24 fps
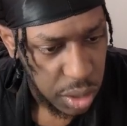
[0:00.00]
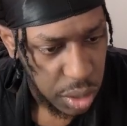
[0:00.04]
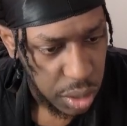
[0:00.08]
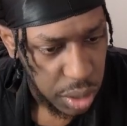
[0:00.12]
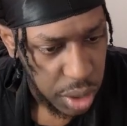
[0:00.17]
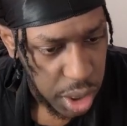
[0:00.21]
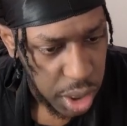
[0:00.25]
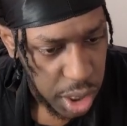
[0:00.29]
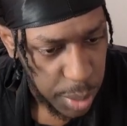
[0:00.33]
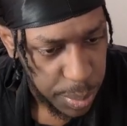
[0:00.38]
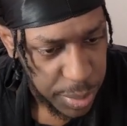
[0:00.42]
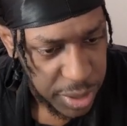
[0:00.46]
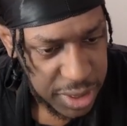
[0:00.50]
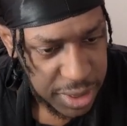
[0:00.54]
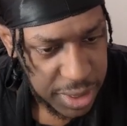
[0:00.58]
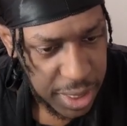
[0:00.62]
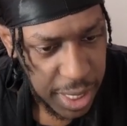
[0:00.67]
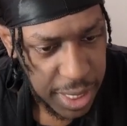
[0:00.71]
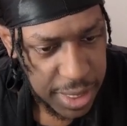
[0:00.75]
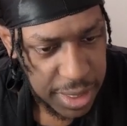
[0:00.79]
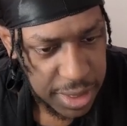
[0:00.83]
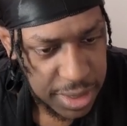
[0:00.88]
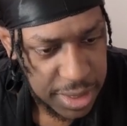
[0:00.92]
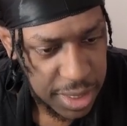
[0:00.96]

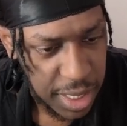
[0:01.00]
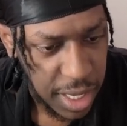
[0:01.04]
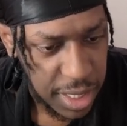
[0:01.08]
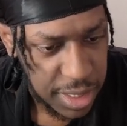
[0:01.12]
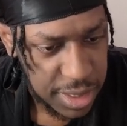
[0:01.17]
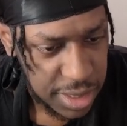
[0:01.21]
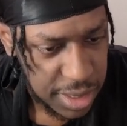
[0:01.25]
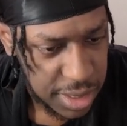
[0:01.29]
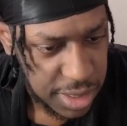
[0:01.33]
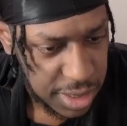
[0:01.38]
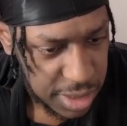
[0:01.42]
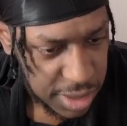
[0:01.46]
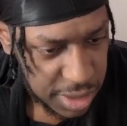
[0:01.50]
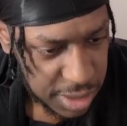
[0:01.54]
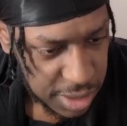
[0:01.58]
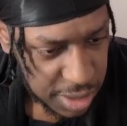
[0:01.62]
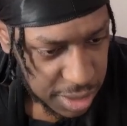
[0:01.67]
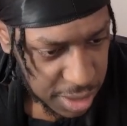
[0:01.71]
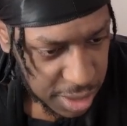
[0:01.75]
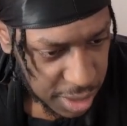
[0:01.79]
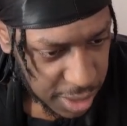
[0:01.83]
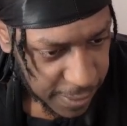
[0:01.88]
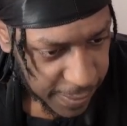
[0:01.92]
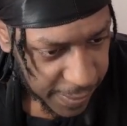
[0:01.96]
Hippotatatas
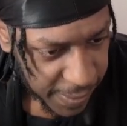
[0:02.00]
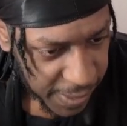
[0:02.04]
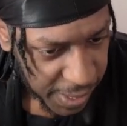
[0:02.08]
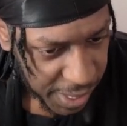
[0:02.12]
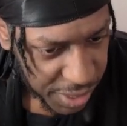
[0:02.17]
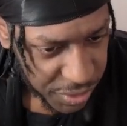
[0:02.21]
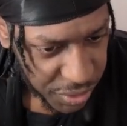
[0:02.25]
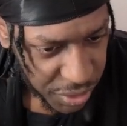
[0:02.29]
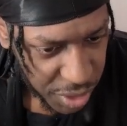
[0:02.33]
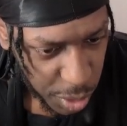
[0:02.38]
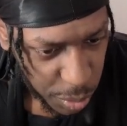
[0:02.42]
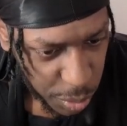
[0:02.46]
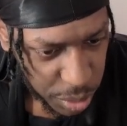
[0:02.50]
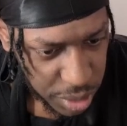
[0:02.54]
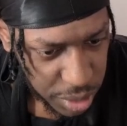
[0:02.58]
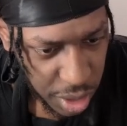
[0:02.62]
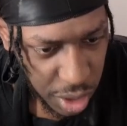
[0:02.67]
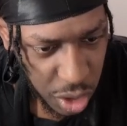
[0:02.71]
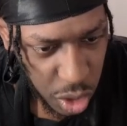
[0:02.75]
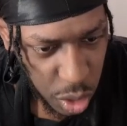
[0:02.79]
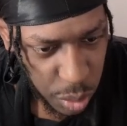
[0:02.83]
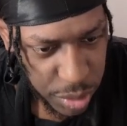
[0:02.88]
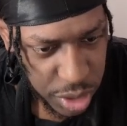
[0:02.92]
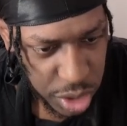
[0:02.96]
out there with the
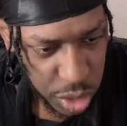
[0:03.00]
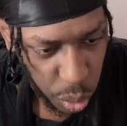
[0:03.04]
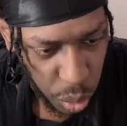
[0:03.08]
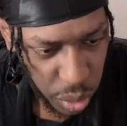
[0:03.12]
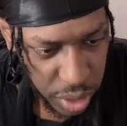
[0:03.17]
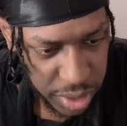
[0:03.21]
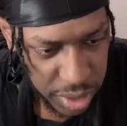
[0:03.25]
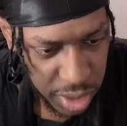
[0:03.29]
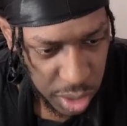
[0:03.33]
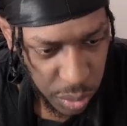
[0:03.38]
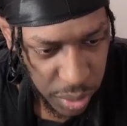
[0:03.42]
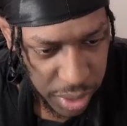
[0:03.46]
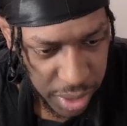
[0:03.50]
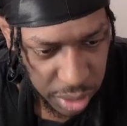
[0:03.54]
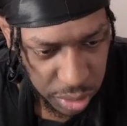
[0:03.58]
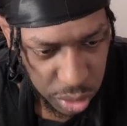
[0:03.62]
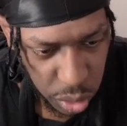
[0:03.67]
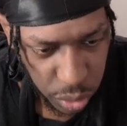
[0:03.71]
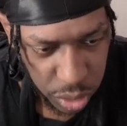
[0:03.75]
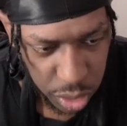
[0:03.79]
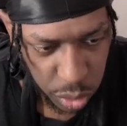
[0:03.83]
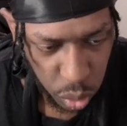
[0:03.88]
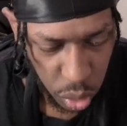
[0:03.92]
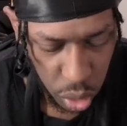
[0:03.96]
homies running around
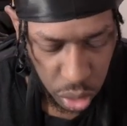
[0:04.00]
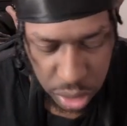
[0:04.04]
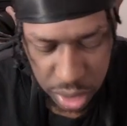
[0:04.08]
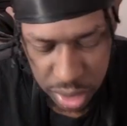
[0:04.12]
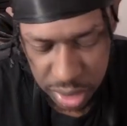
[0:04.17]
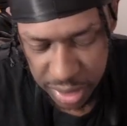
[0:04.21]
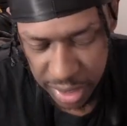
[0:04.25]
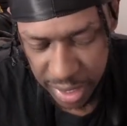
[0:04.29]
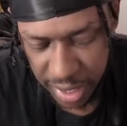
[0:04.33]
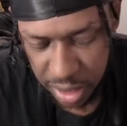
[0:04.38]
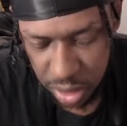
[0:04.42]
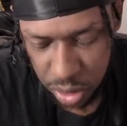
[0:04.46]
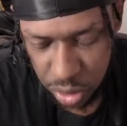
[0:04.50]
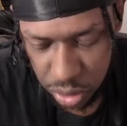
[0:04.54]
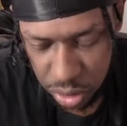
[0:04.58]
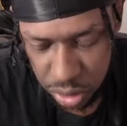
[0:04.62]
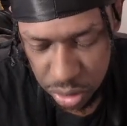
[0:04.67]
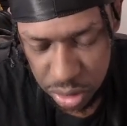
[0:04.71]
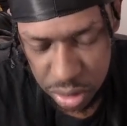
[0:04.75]
doing rolling tackle.